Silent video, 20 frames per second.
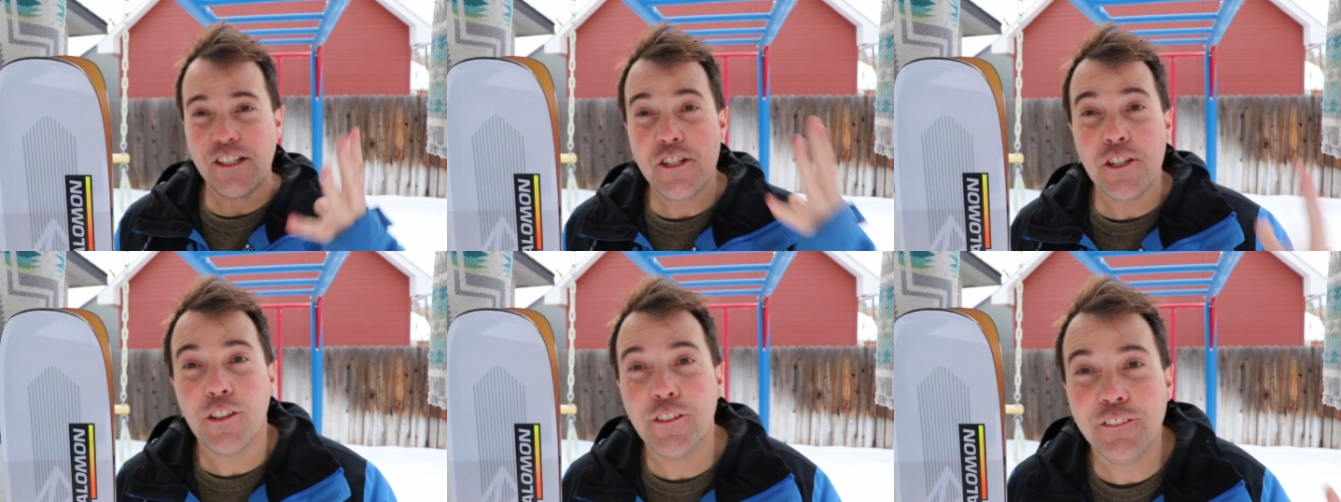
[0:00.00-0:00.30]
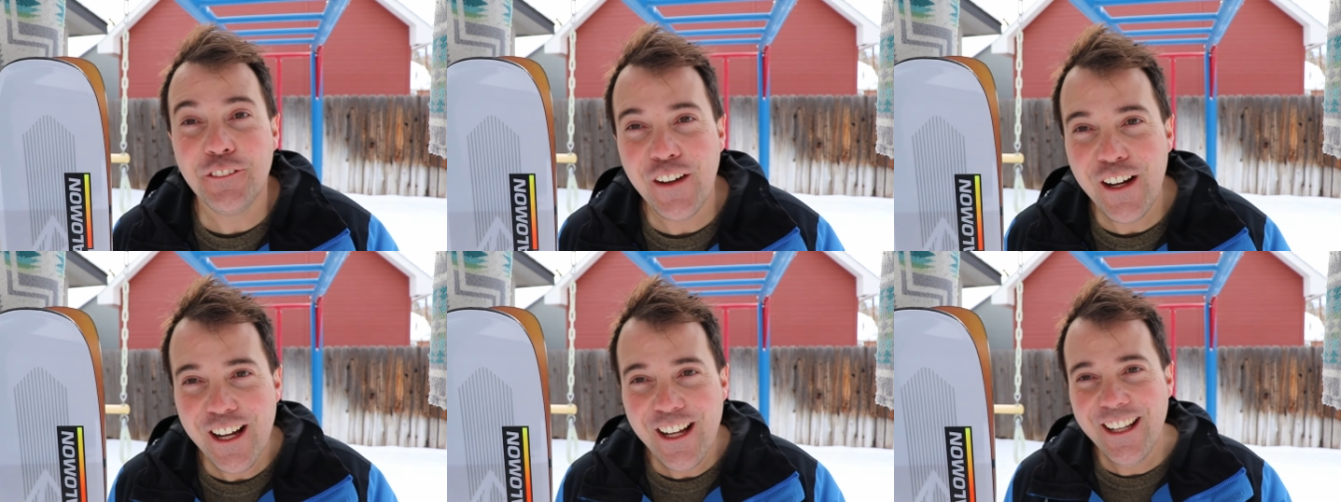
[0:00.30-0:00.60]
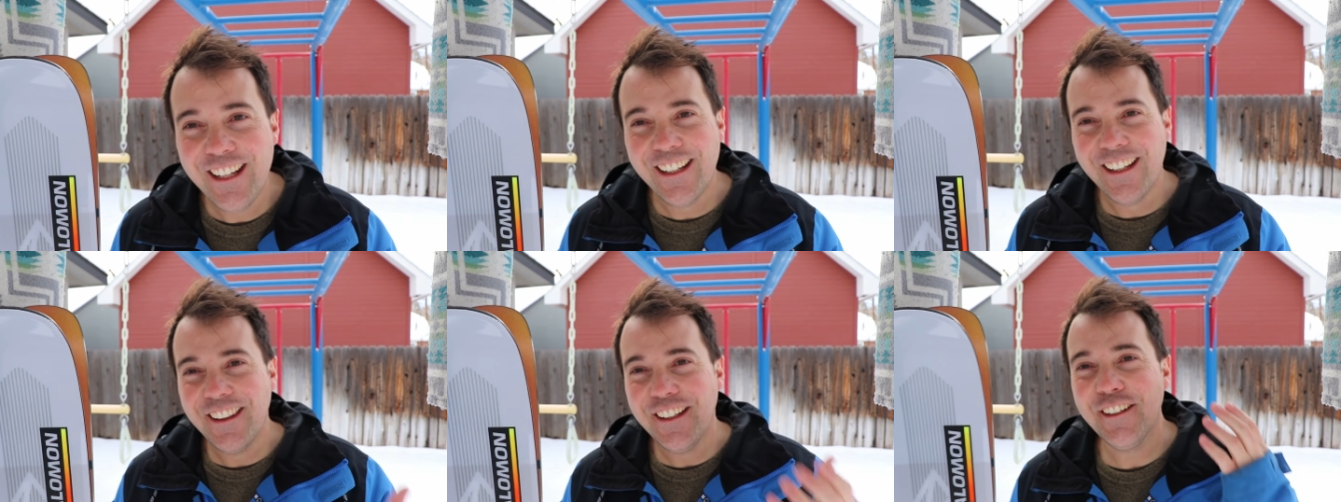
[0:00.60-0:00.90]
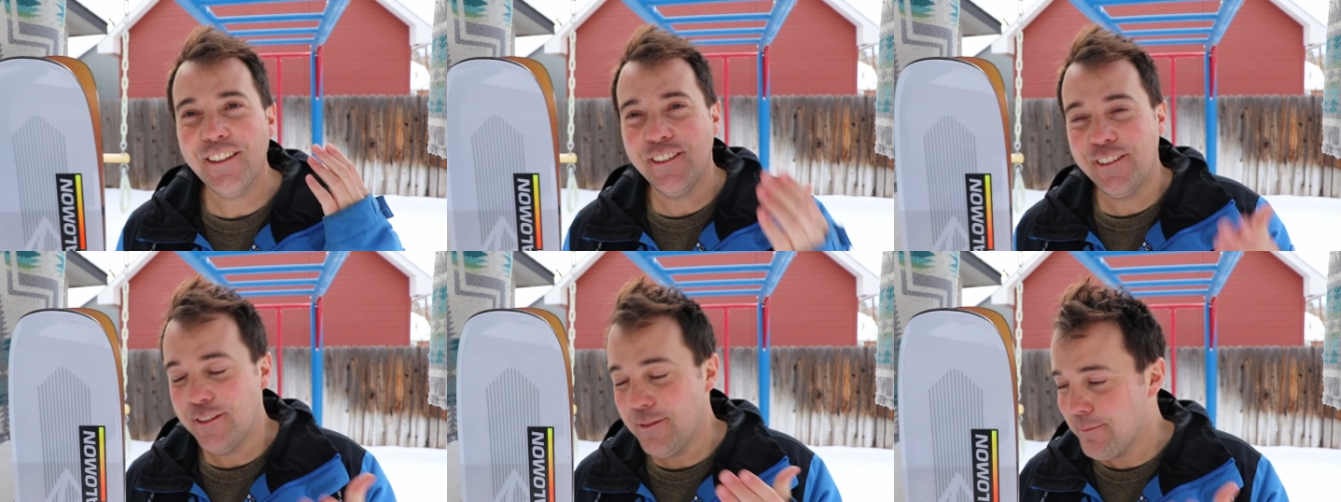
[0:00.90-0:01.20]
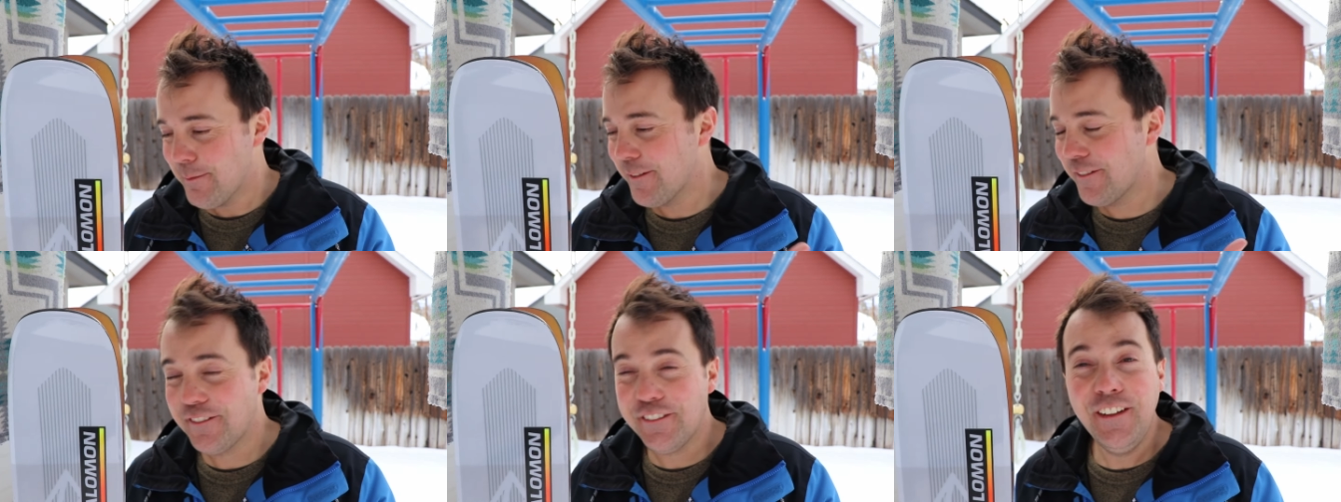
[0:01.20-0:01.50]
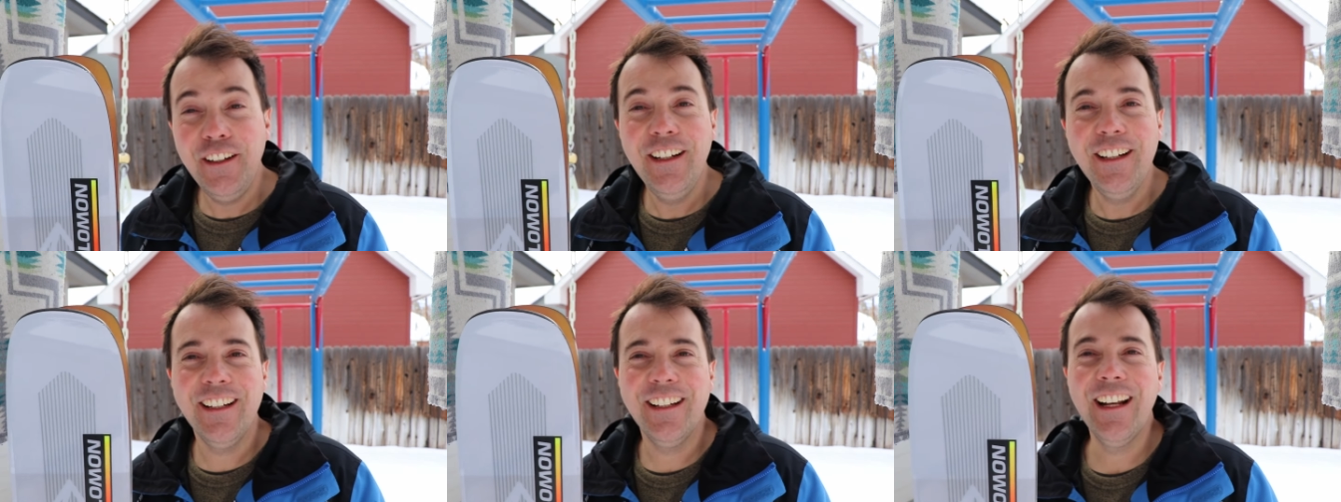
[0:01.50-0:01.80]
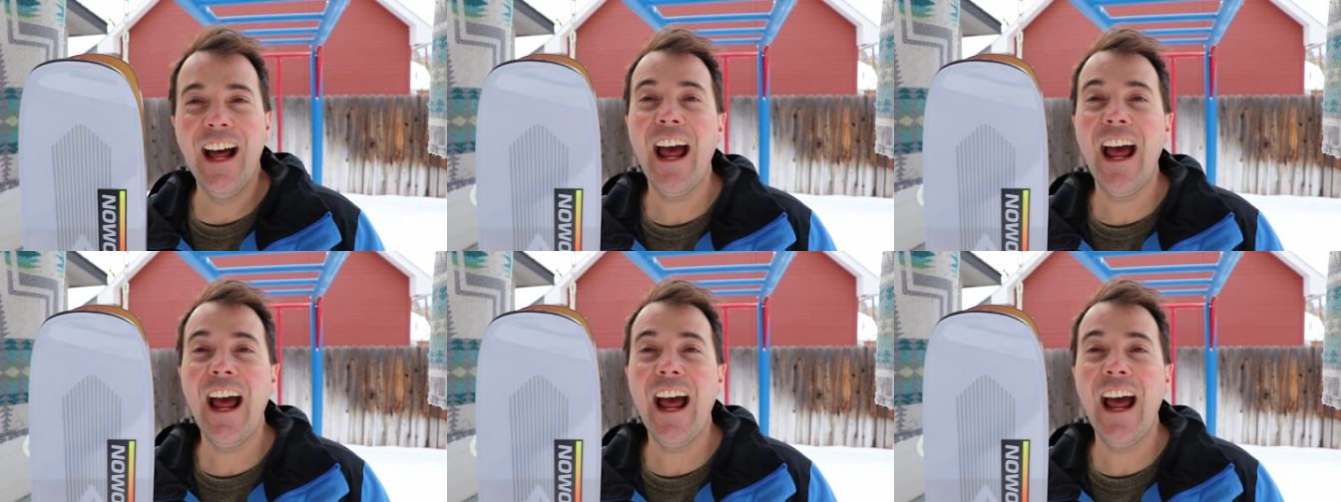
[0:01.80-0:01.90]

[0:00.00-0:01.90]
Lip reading: just fun. They're super fun.